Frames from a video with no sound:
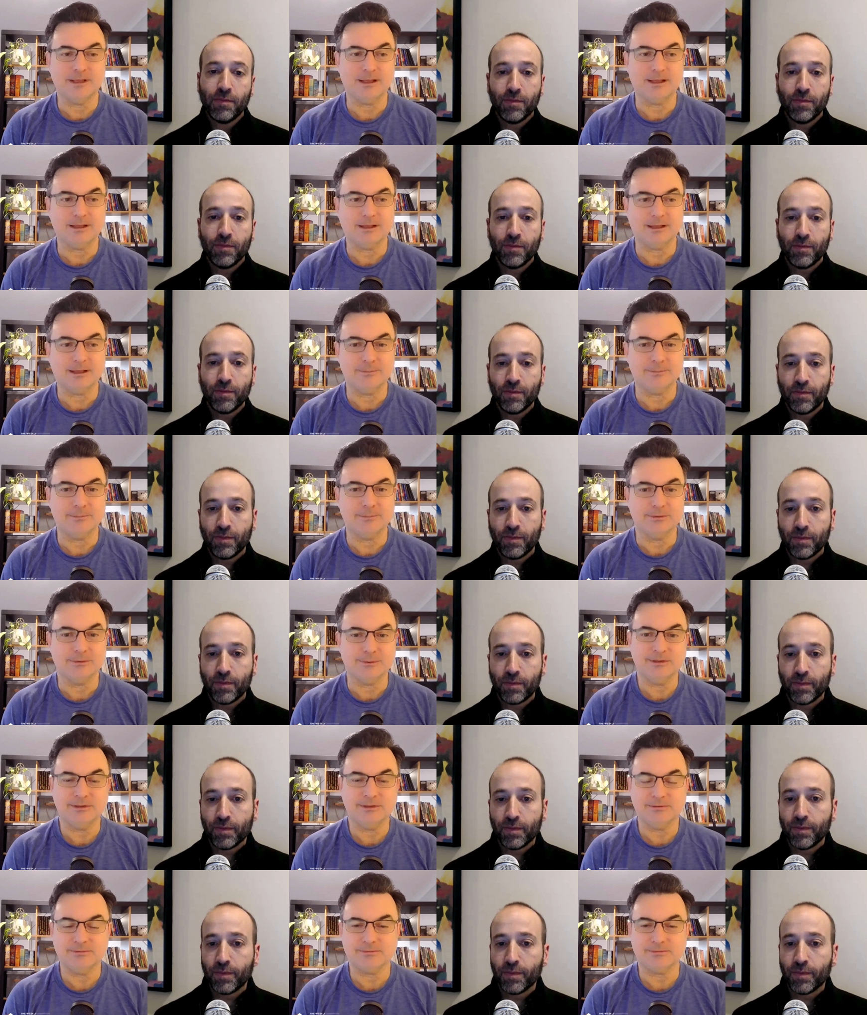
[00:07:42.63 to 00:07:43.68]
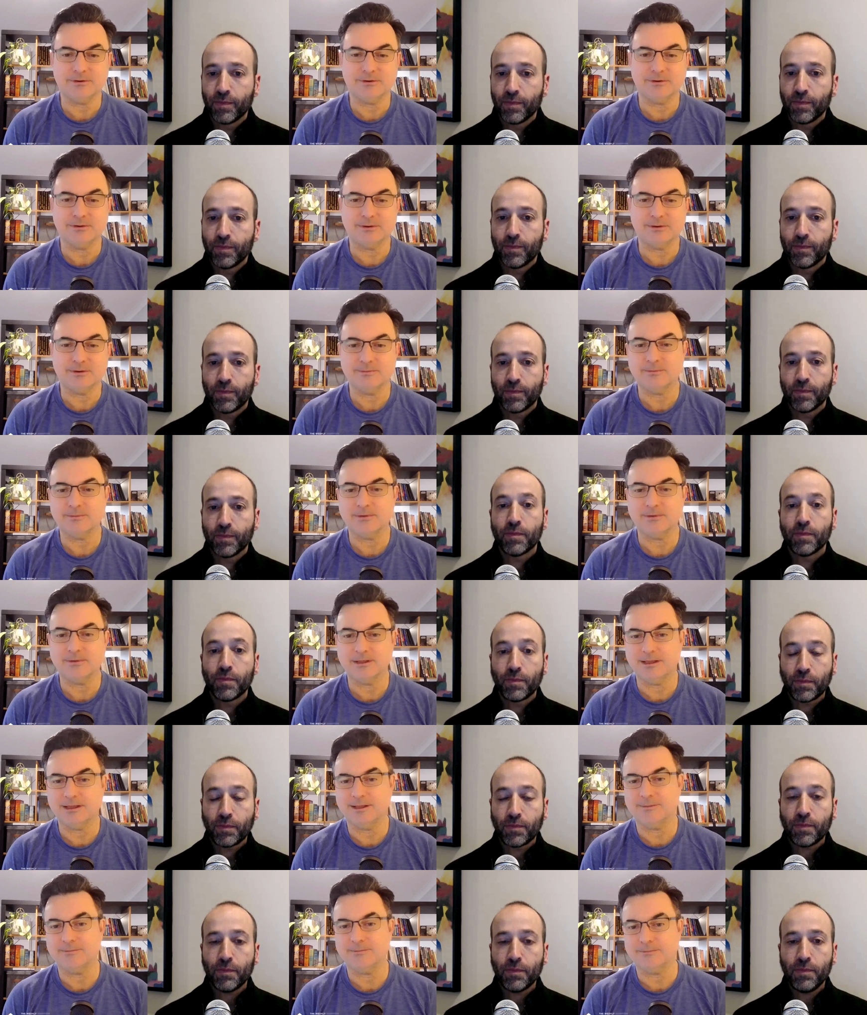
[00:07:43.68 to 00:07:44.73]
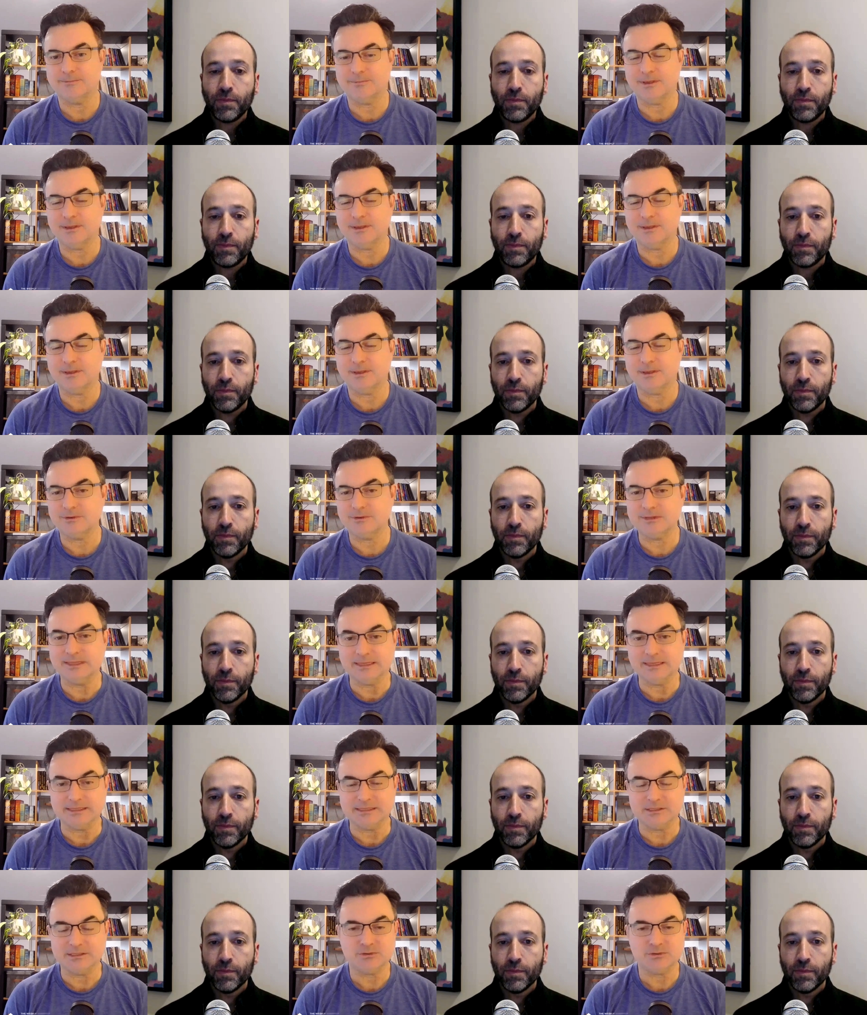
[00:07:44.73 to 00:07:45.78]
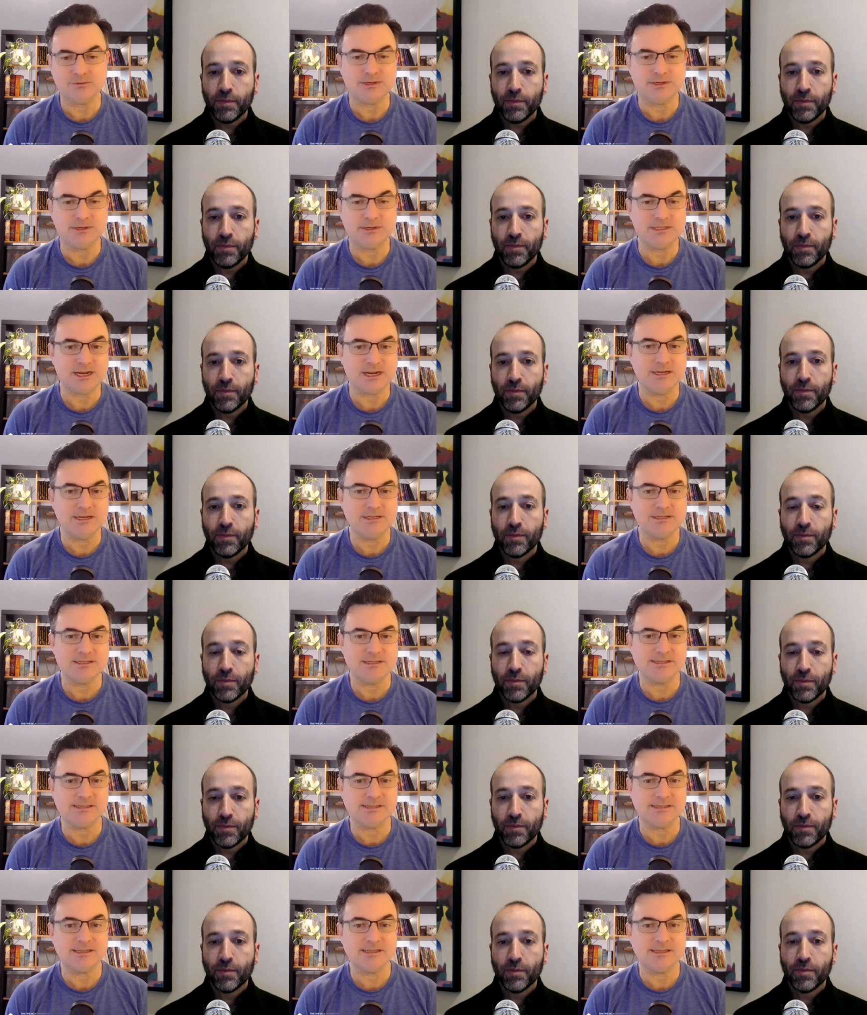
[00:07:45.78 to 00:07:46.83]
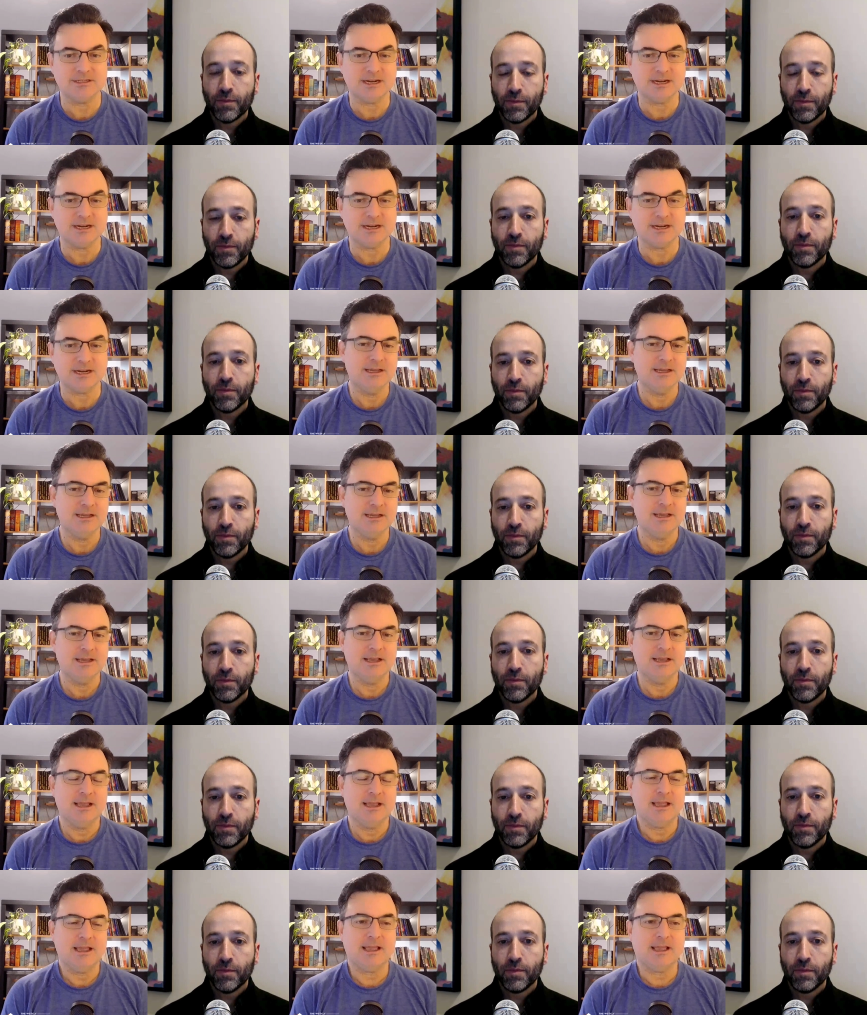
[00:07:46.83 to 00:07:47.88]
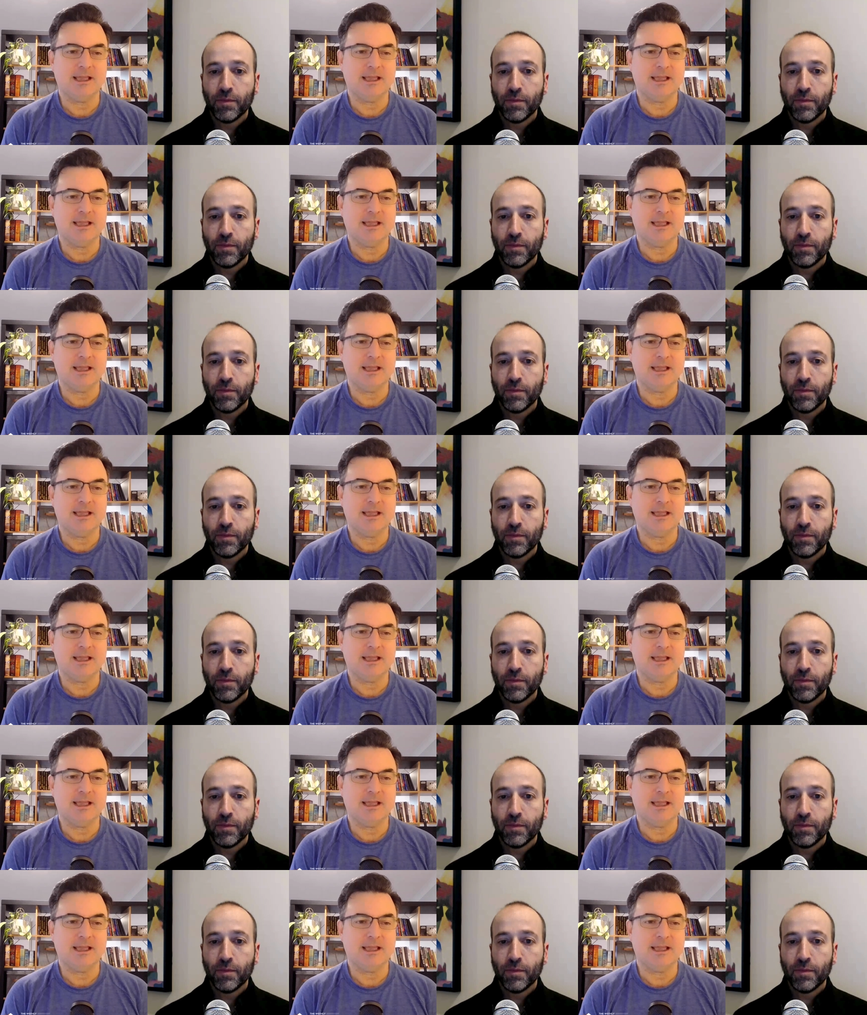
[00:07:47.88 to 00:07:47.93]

Speaker 1: a boom from um, people doing the tree change and sea change,